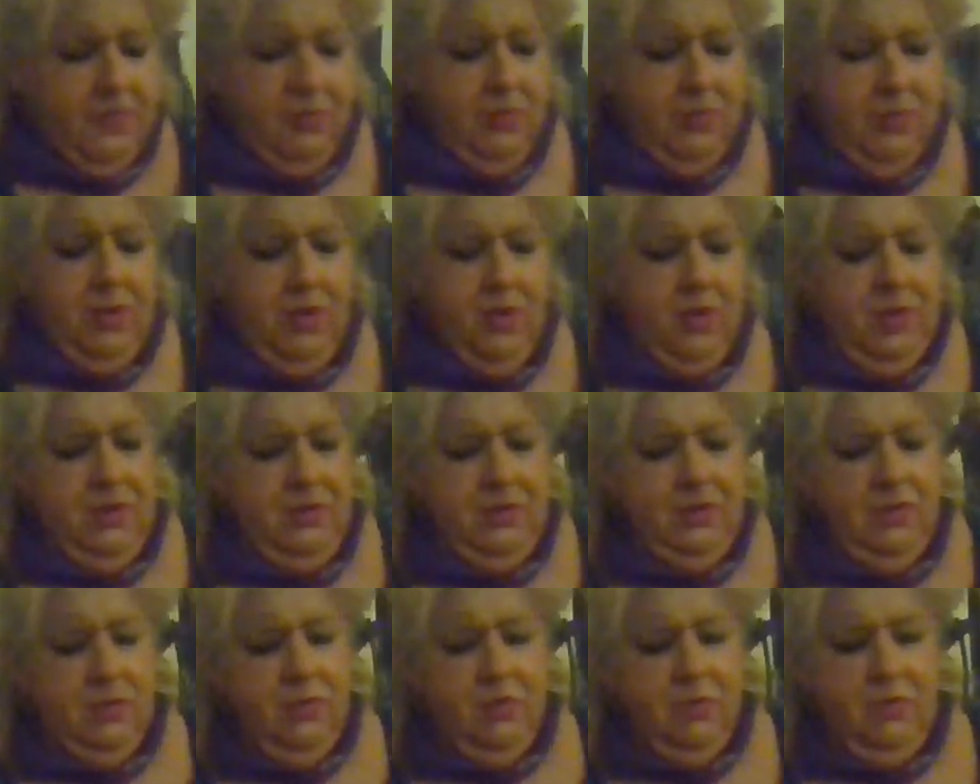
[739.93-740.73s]
But
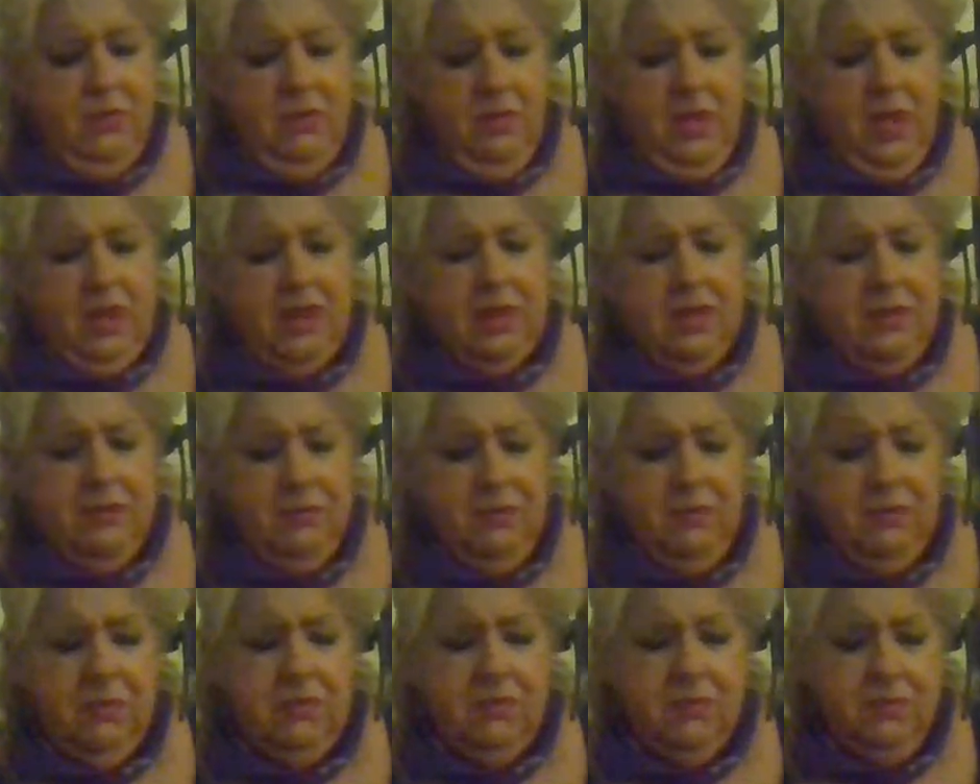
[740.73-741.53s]
I'm
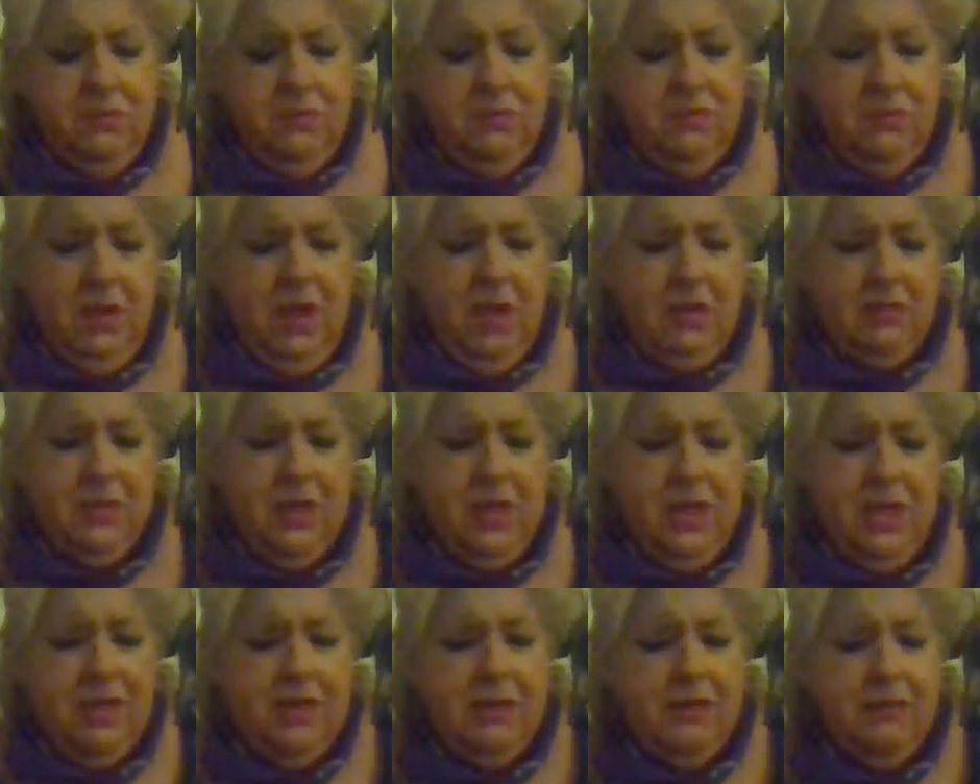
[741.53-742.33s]

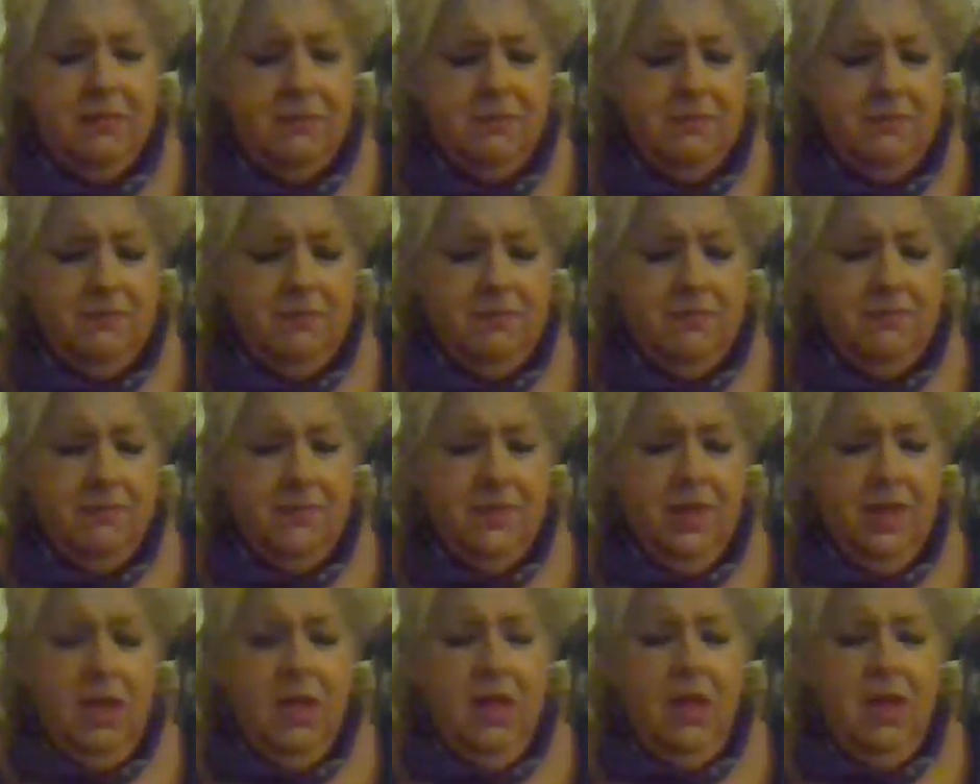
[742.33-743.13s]
getting
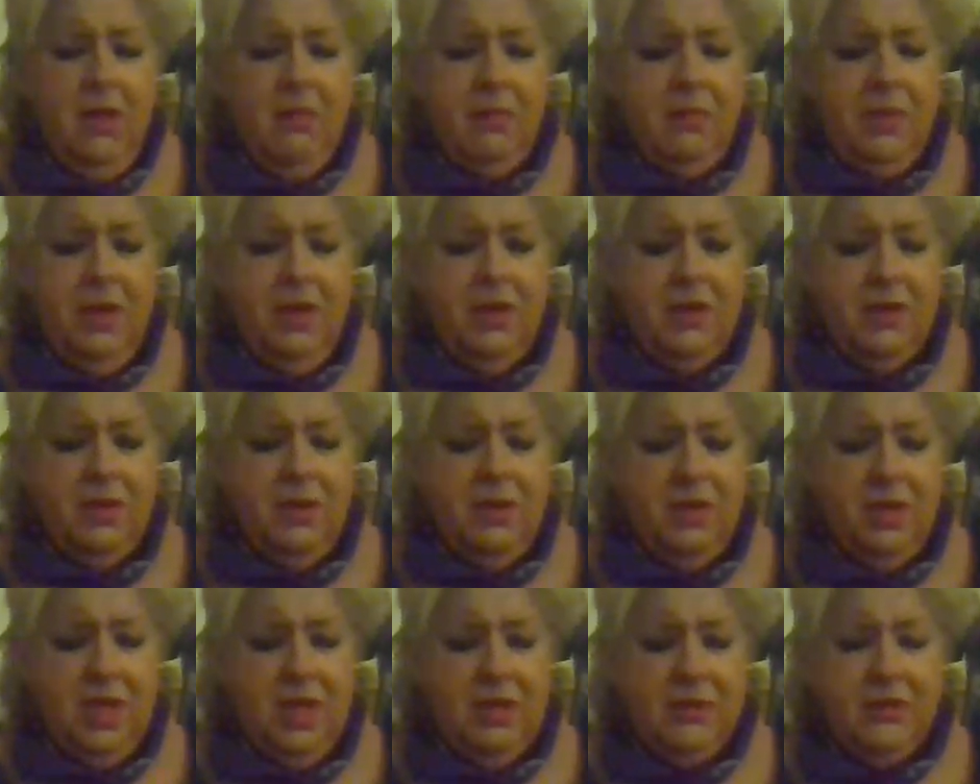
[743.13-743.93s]
better,
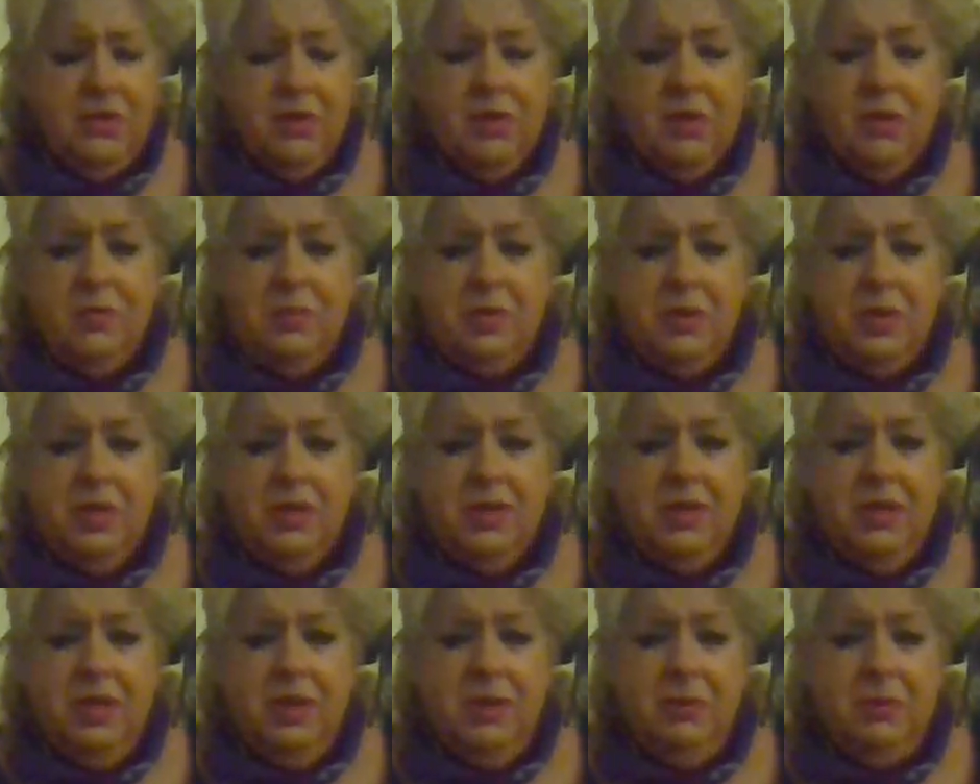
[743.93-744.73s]
and I took a big
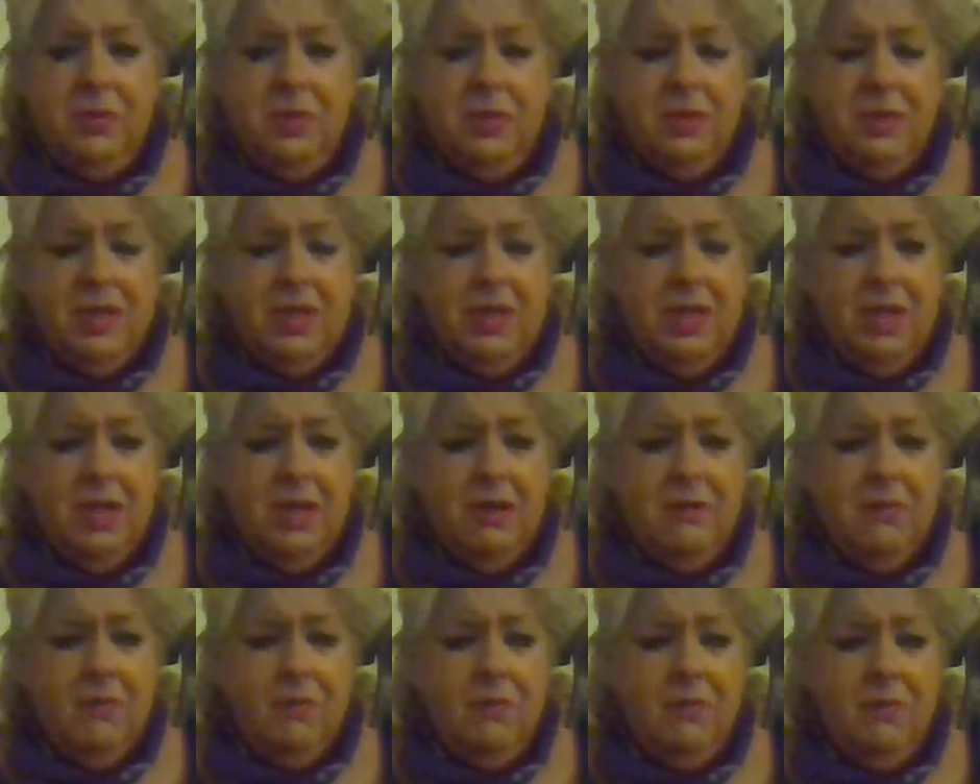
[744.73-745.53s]
leap into getting
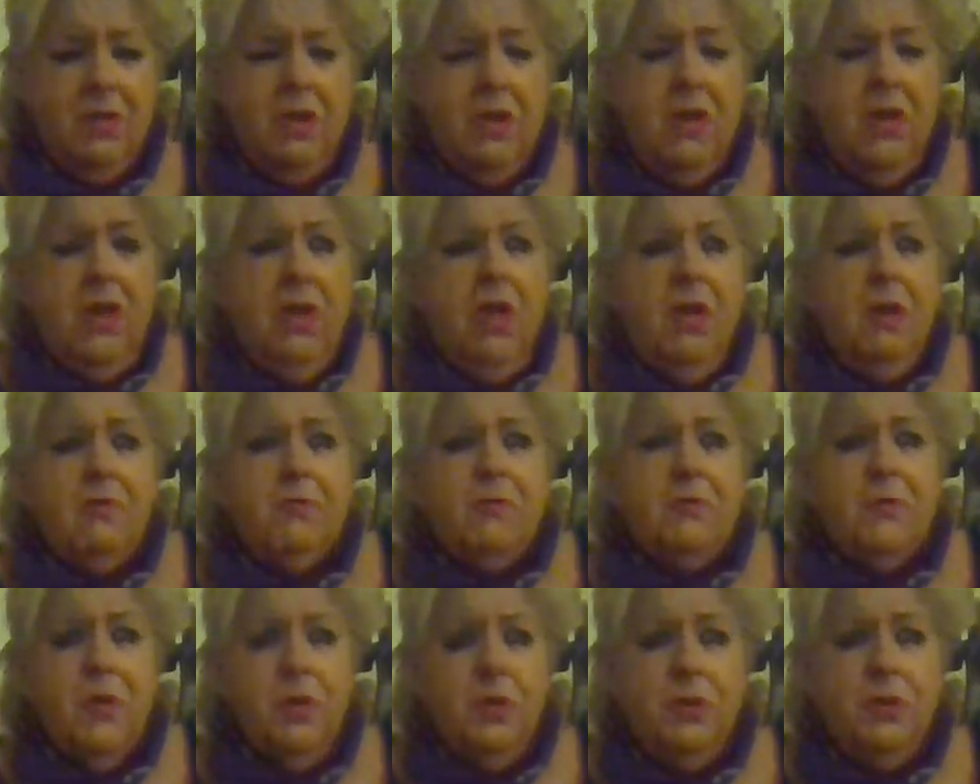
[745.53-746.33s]

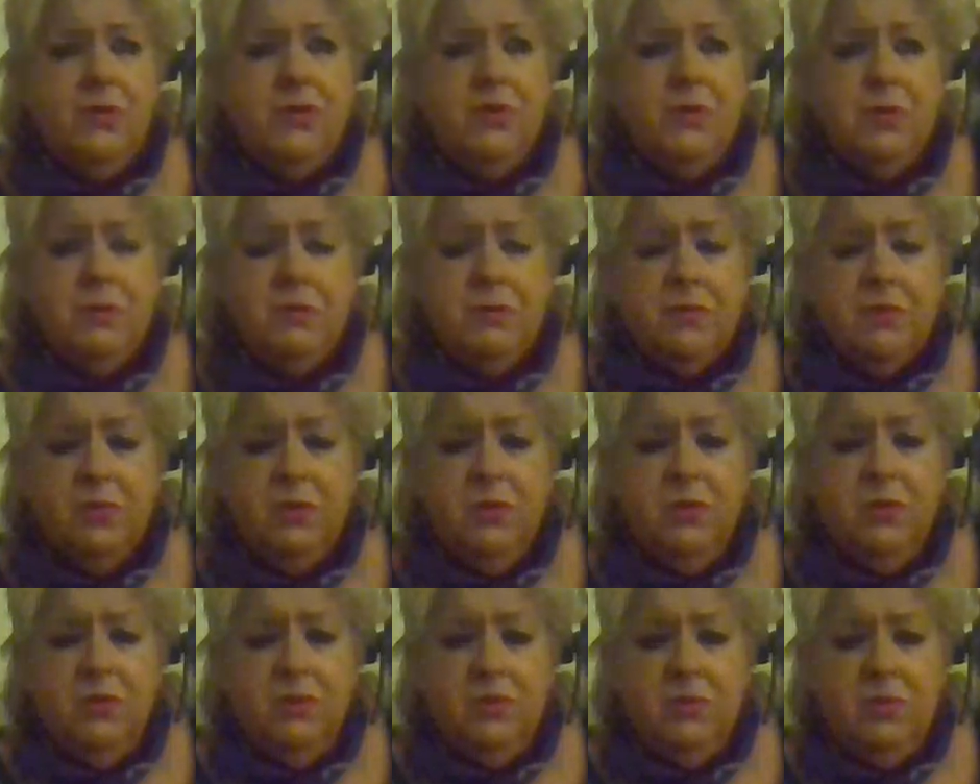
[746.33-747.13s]
frozen
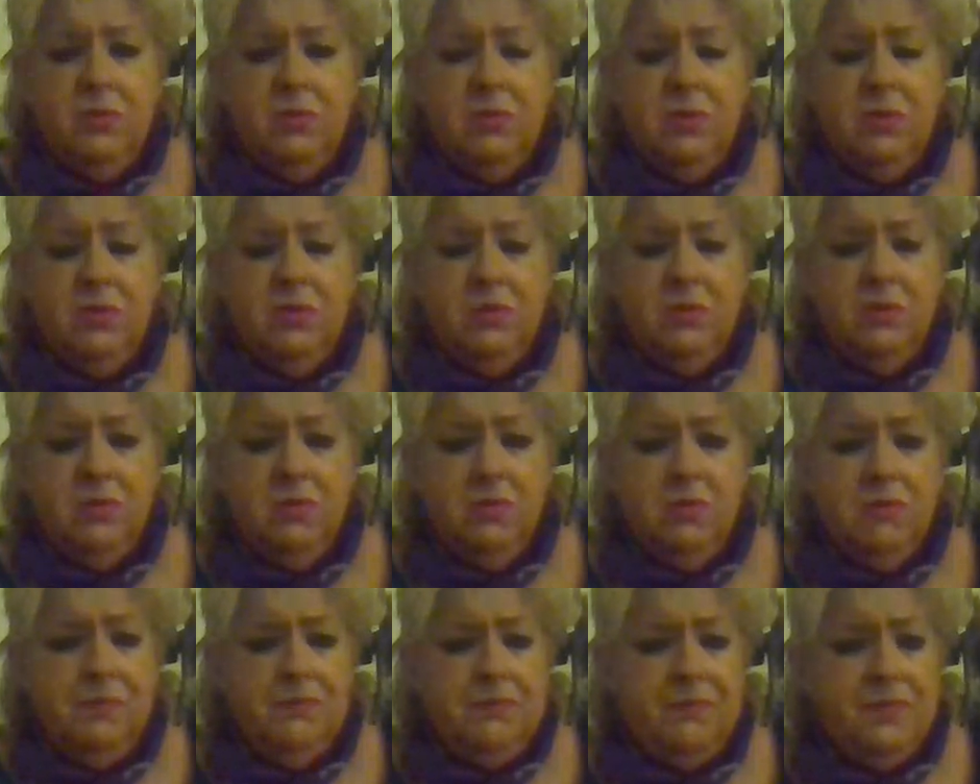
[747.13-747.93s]
fruit,
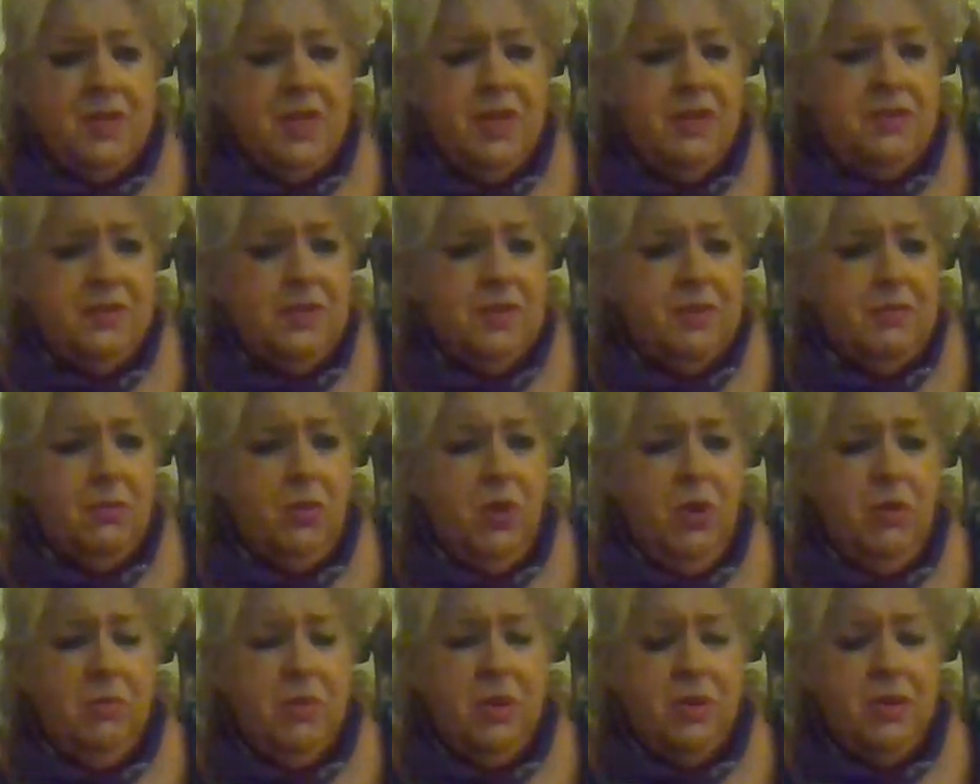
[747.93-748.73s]
because at
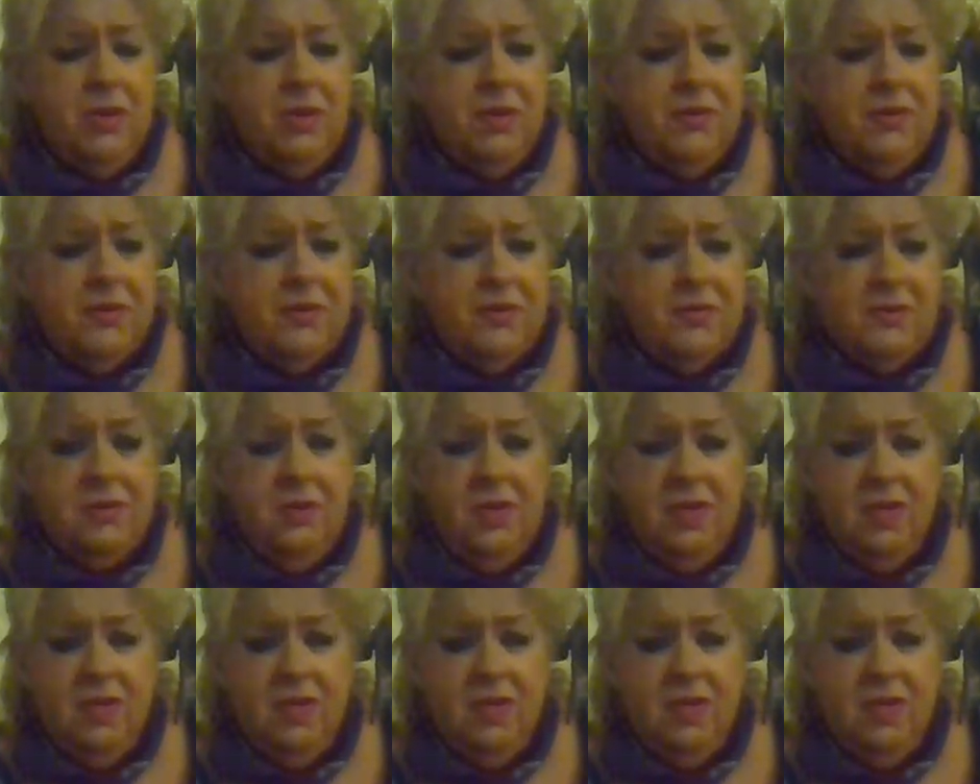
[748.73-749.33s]
Walmart it's